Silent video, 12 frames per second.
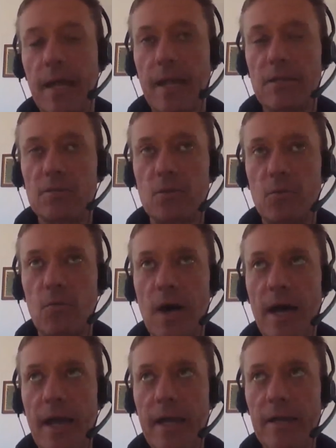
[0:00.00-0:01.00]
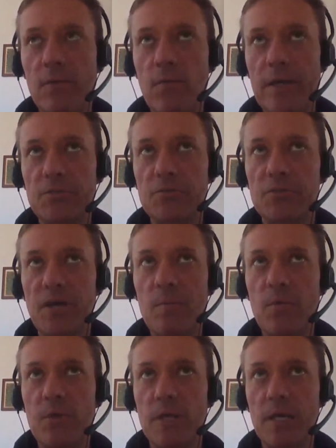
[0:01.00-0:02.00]
And then, so why waste your
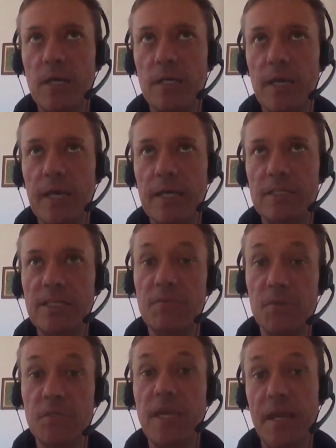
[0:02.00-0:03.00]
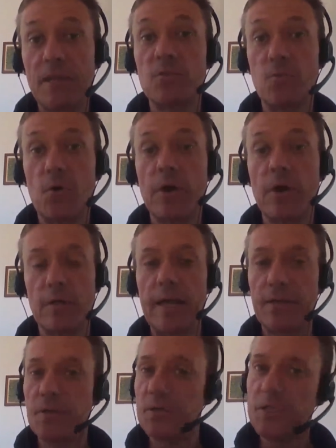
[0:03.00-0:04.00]
time with it instead of just getting to work?
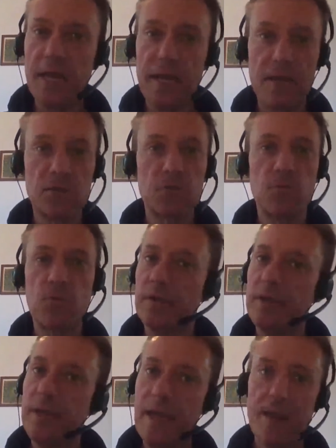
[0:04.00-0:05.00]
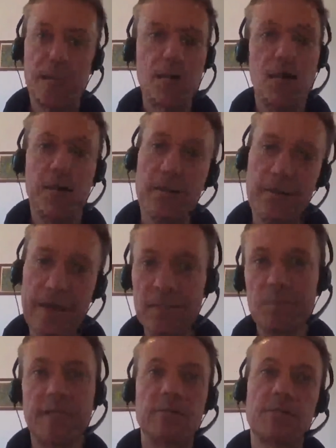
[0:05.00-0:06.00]
Just get into work, get it done, you know, get some
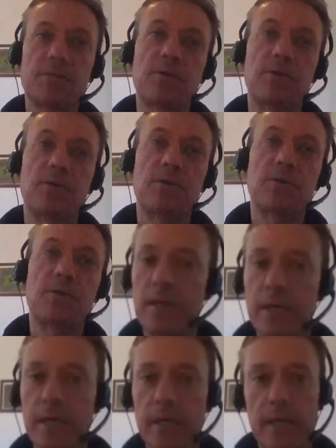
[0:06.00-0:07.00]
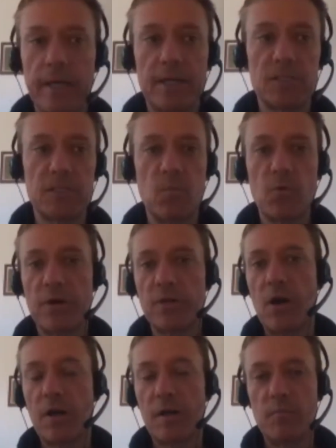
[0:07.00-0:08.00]
sales calls done, get some work
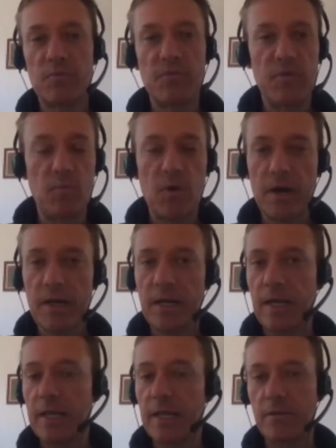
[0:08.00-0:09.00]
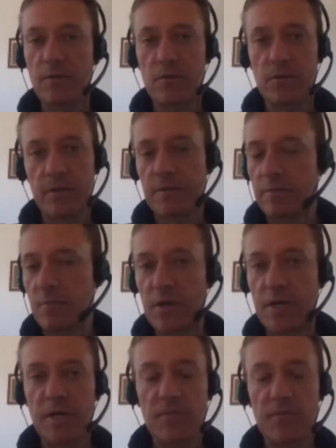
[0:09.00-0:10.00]
done, improve your marketing or the
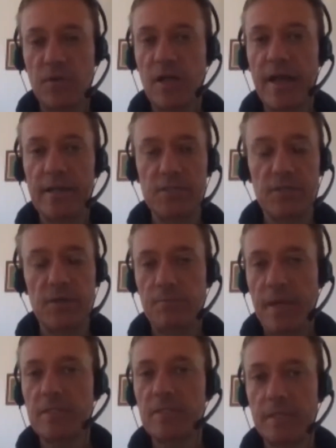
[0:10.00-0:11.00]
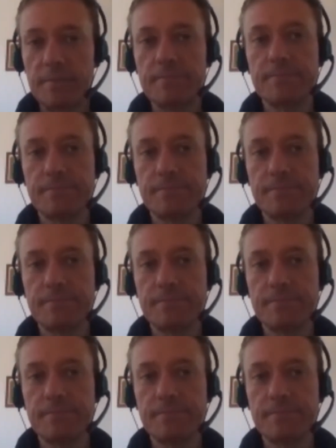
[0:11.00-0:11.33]
marketing of your clients, you know, that's it.